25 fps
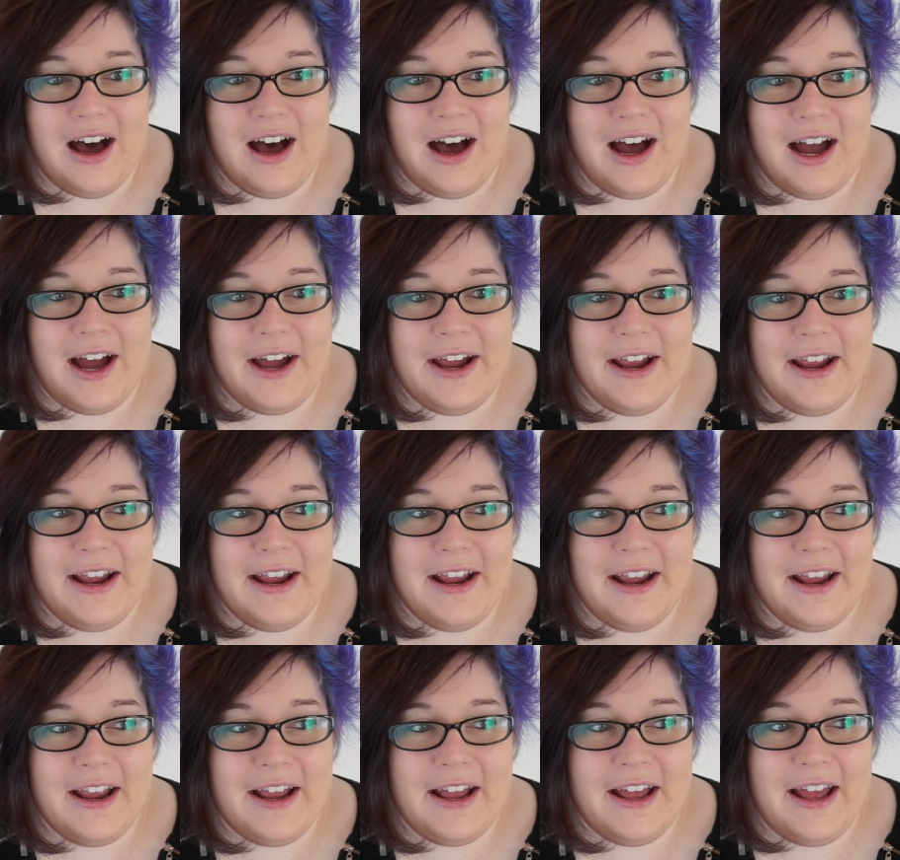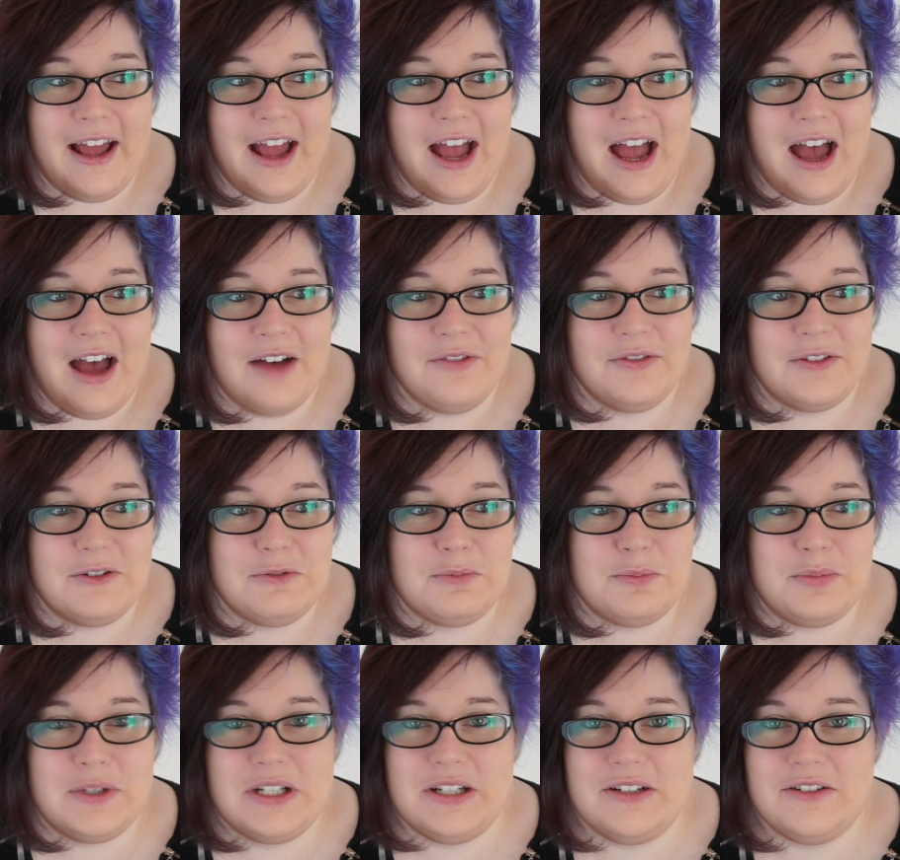I
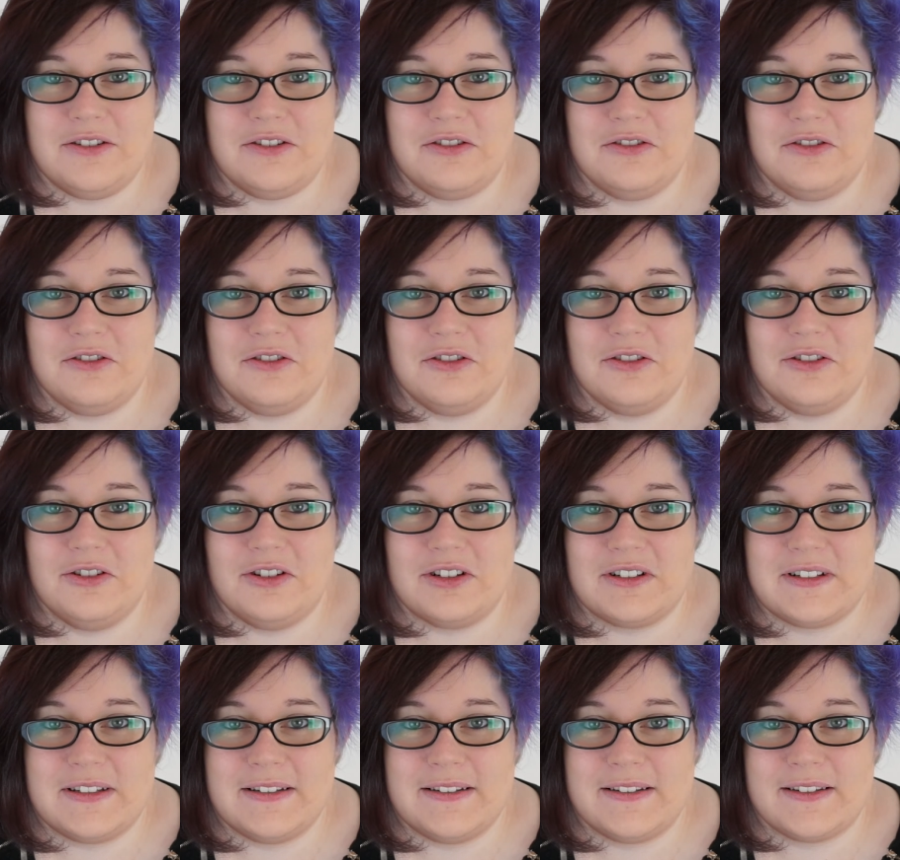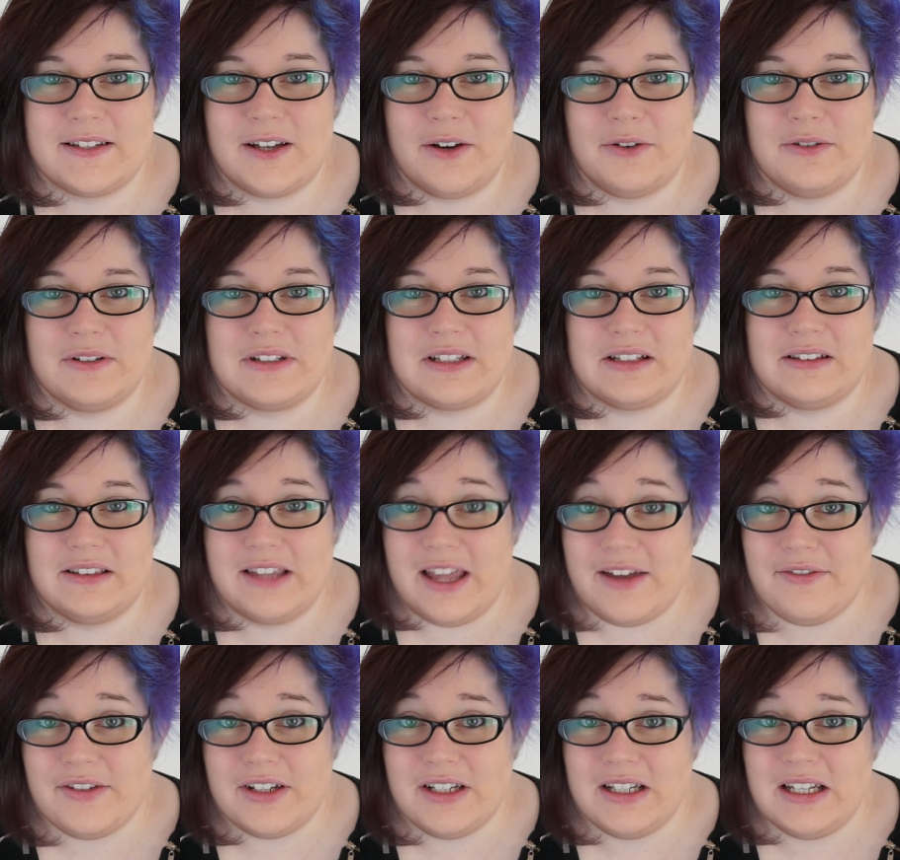haven't been to New York since I was
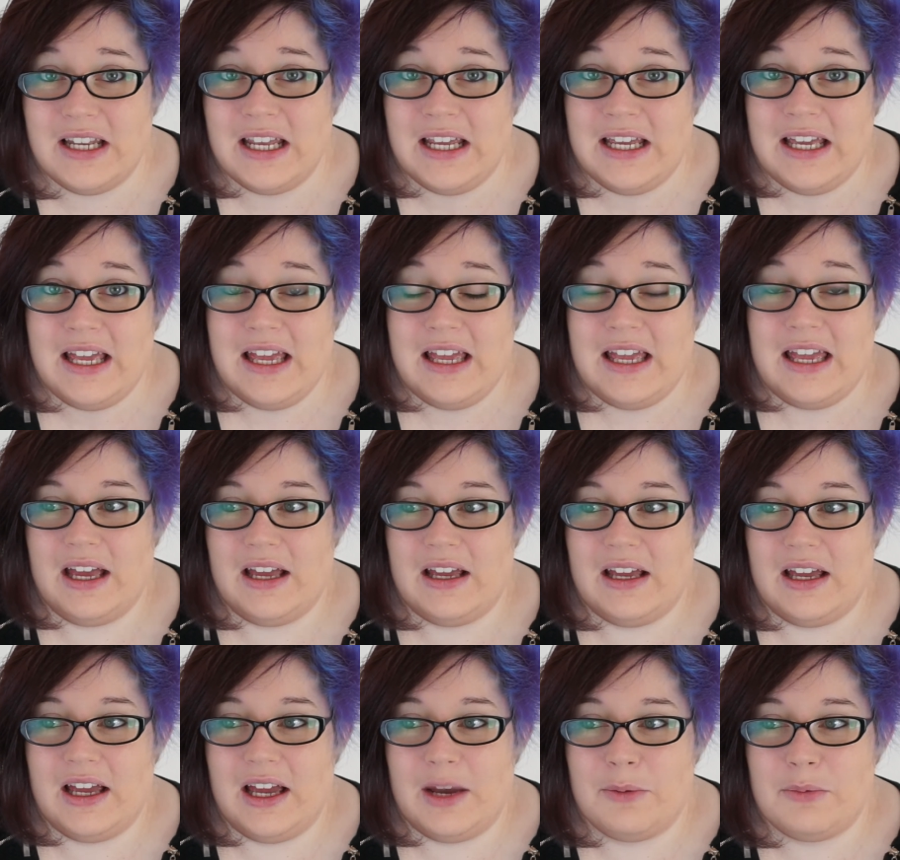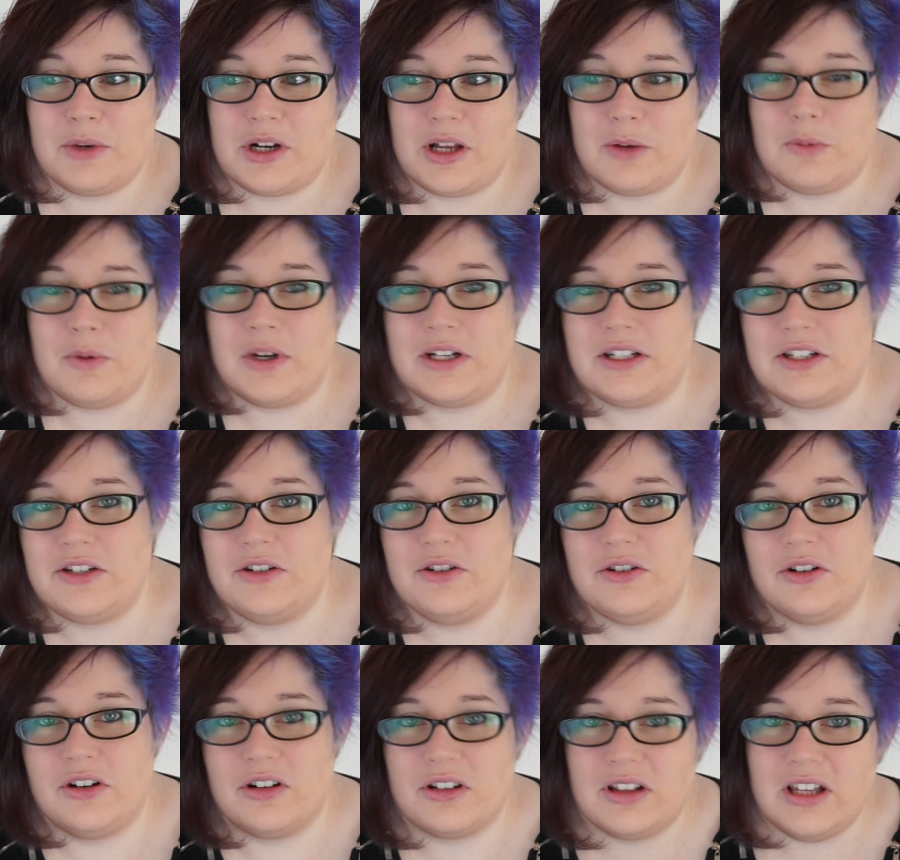11, and when I went to New
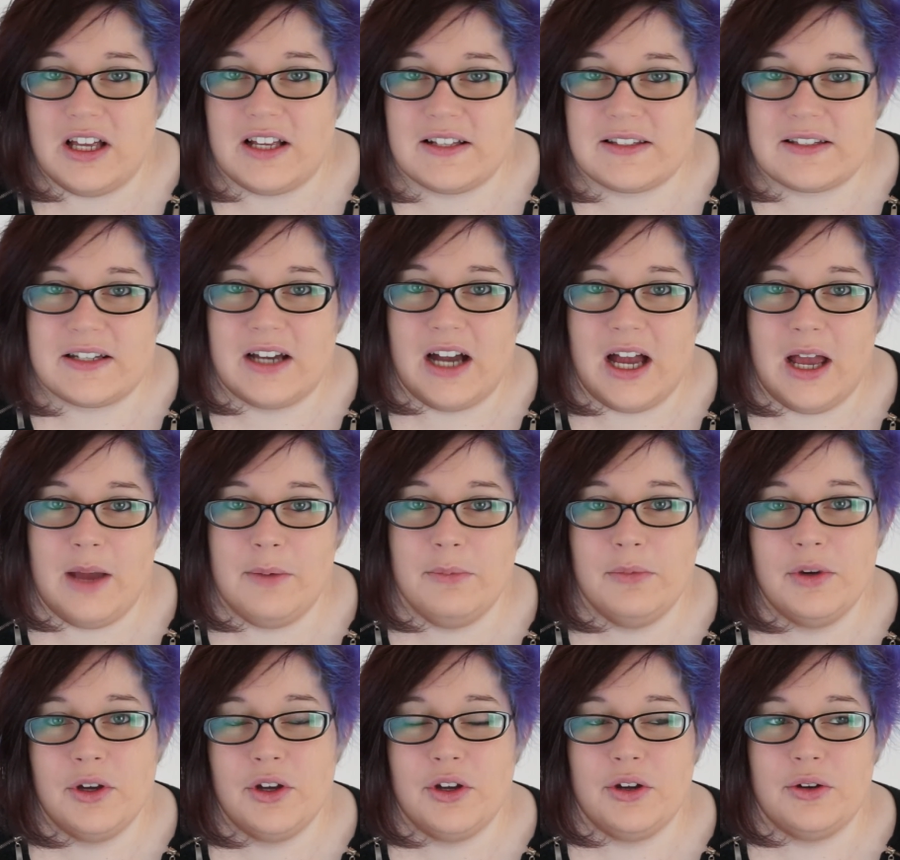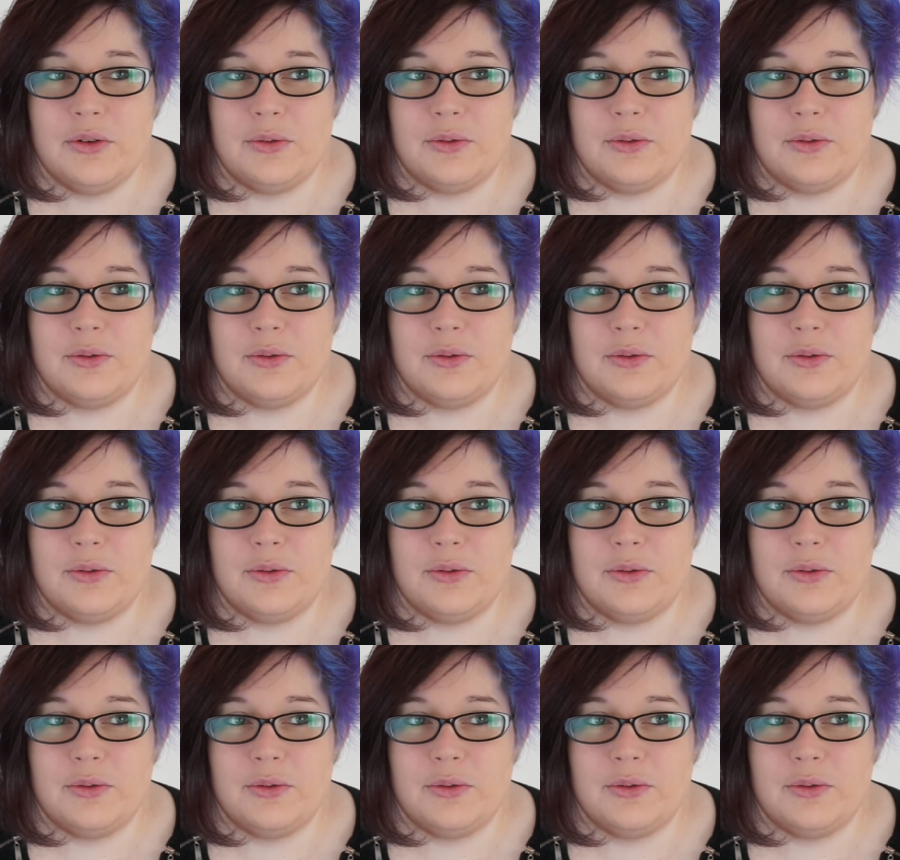York last time,